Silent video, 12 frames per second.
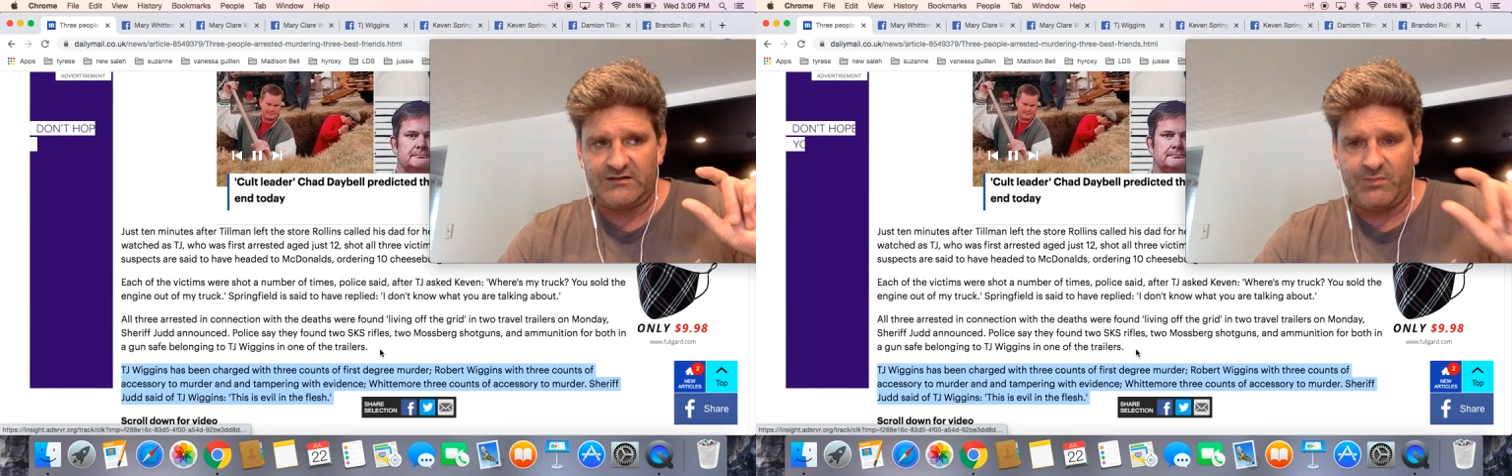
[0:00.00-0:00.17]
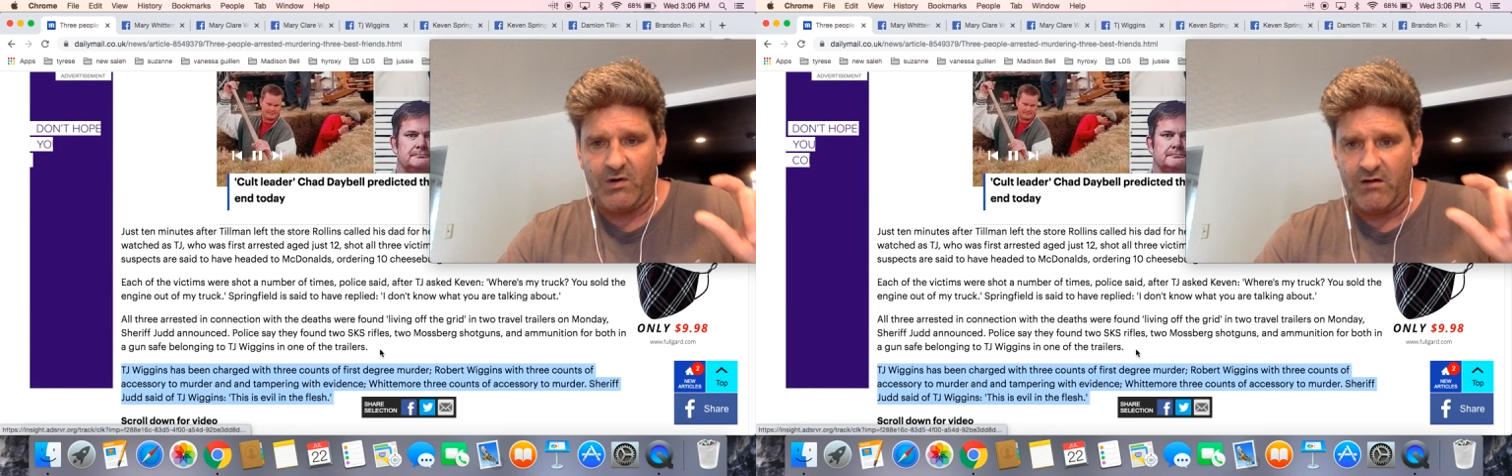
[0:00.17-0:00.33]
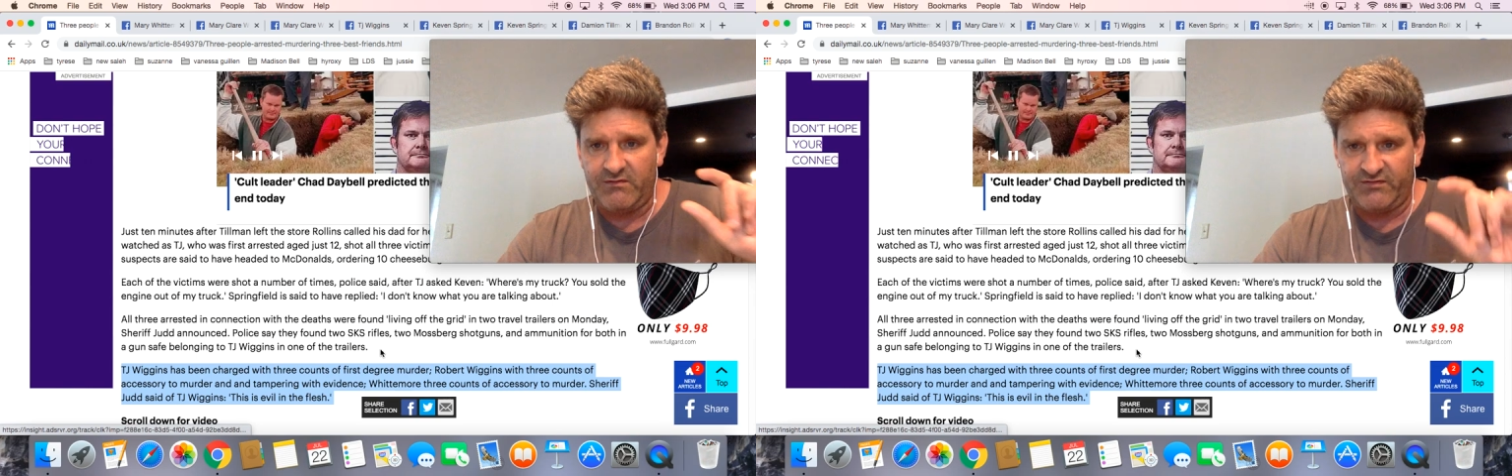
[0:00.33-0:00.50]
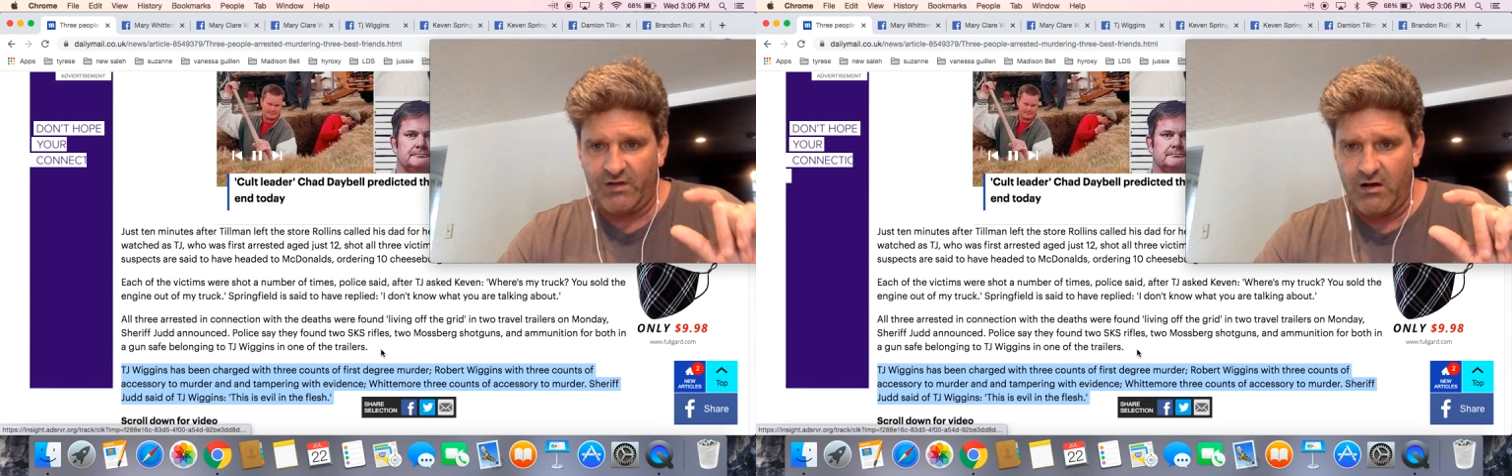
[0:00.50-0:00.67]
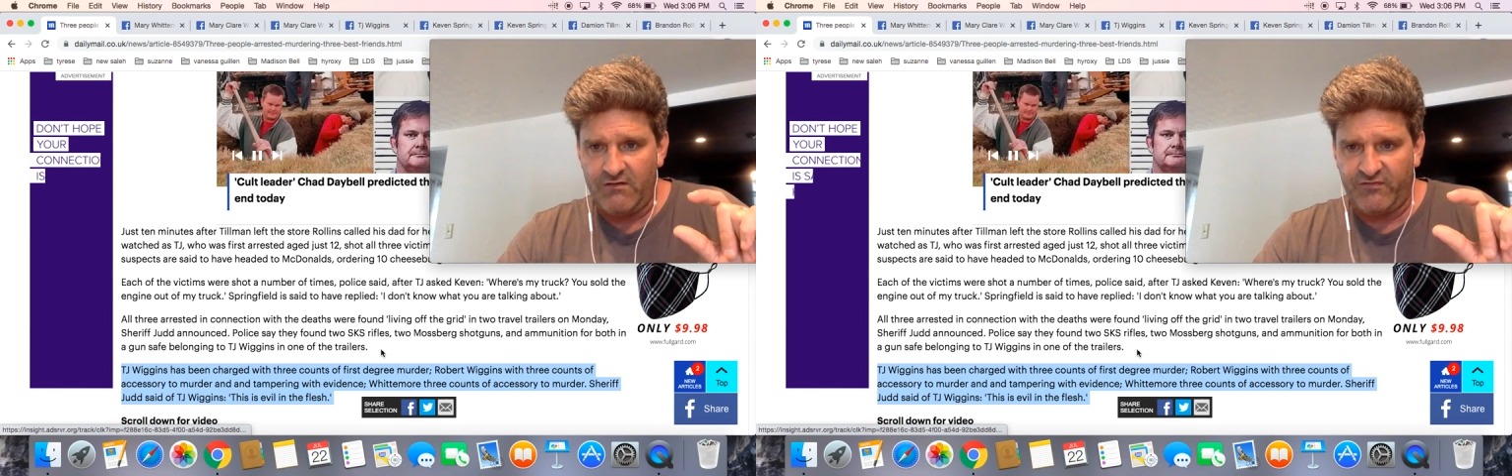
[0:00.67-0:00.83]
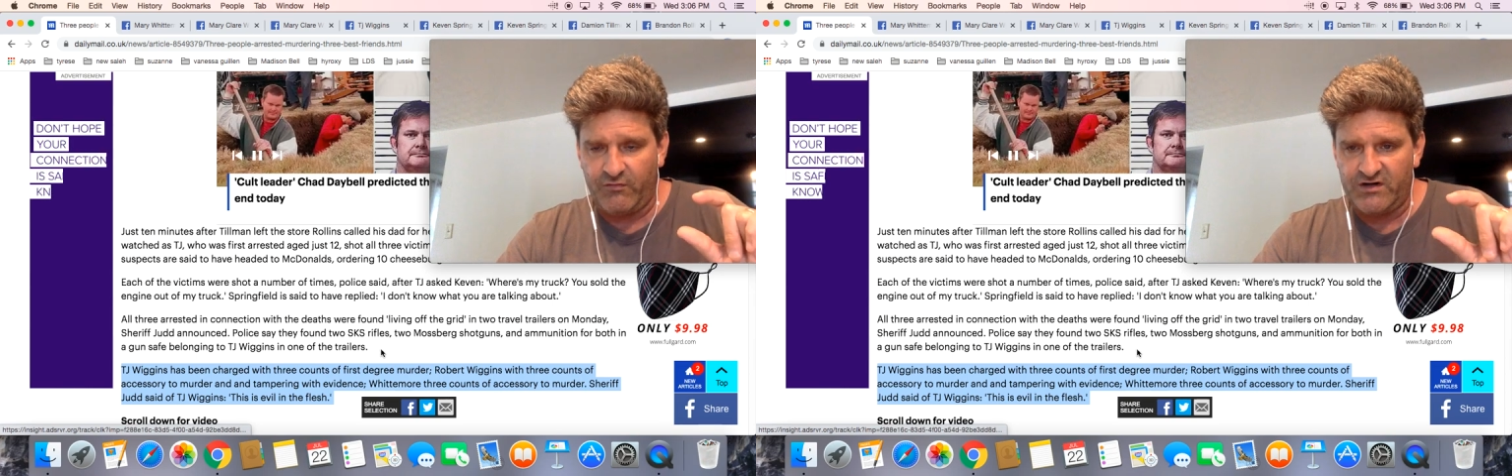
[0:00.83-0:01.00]
Department of
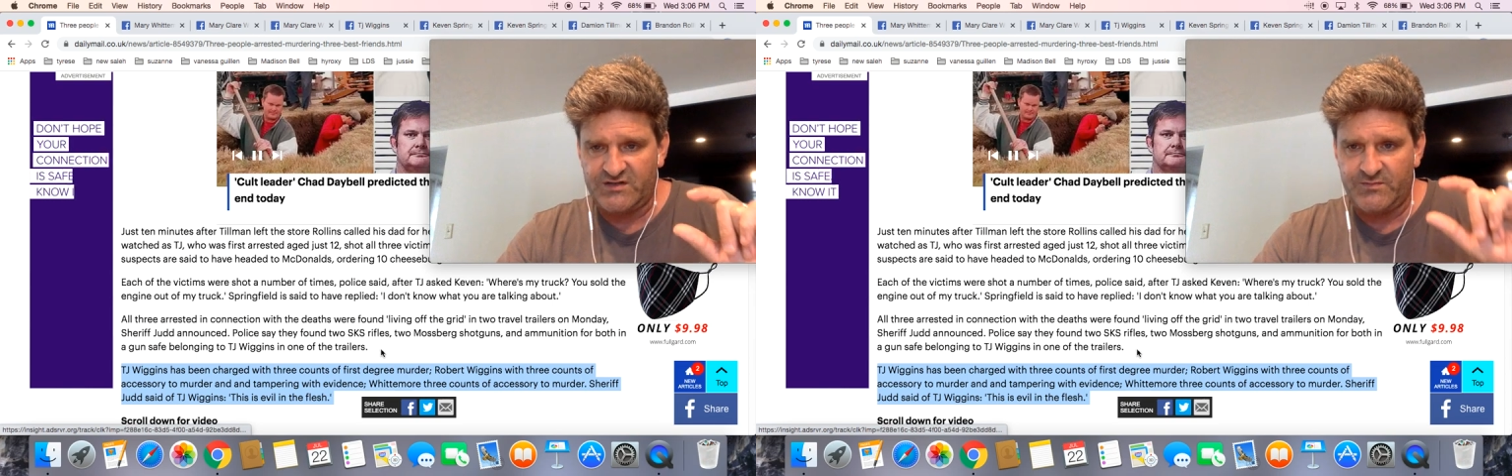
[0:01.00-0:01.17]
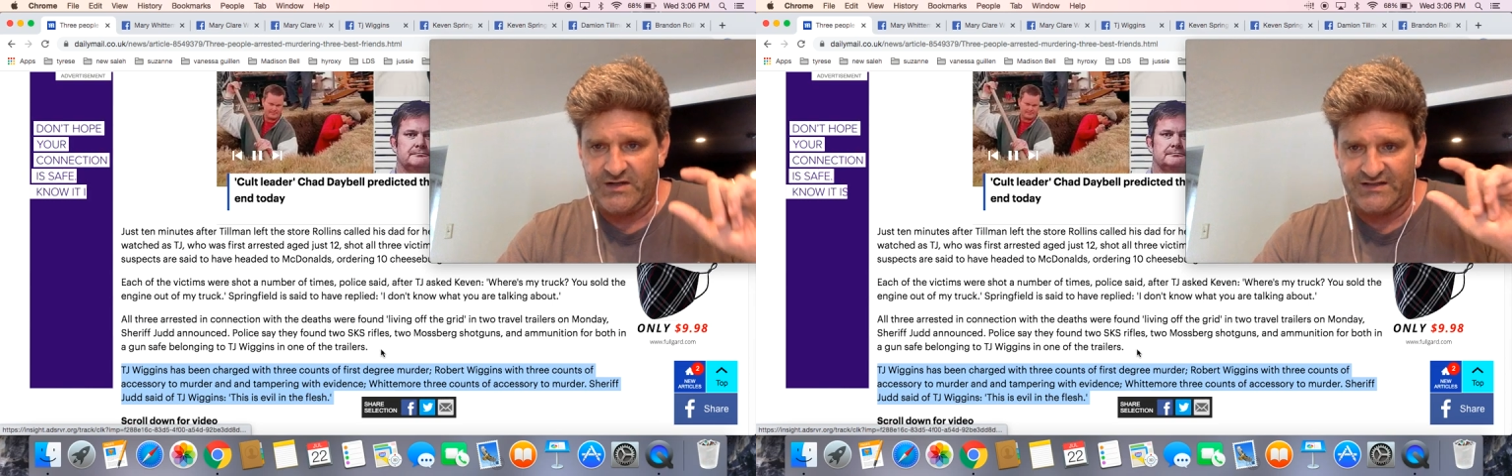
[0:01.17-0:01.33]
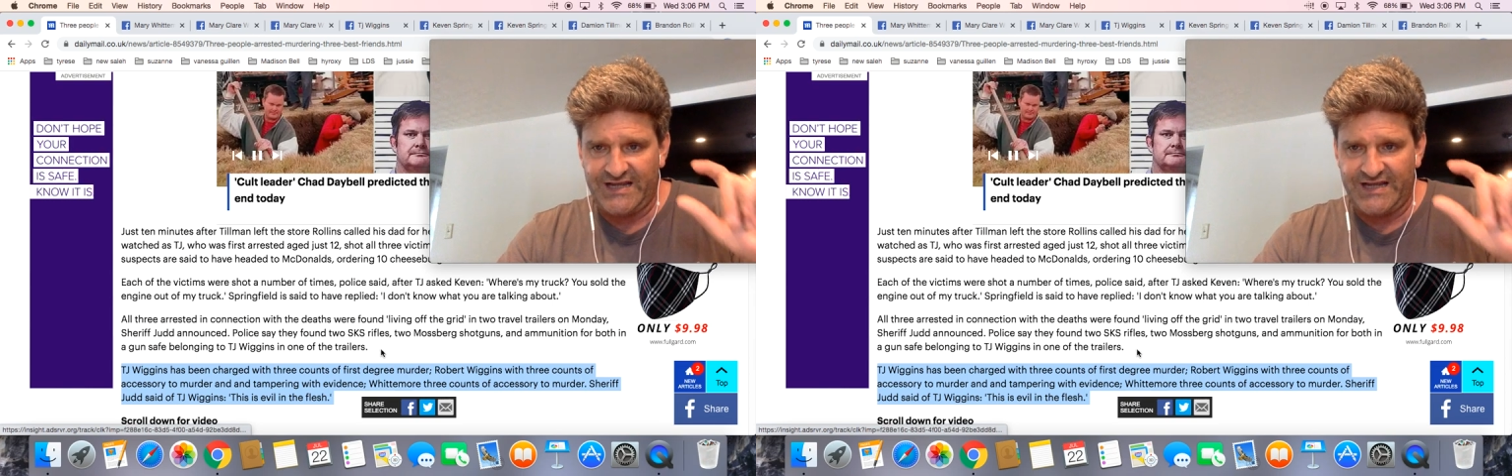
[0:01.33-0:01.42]
Law Enforcement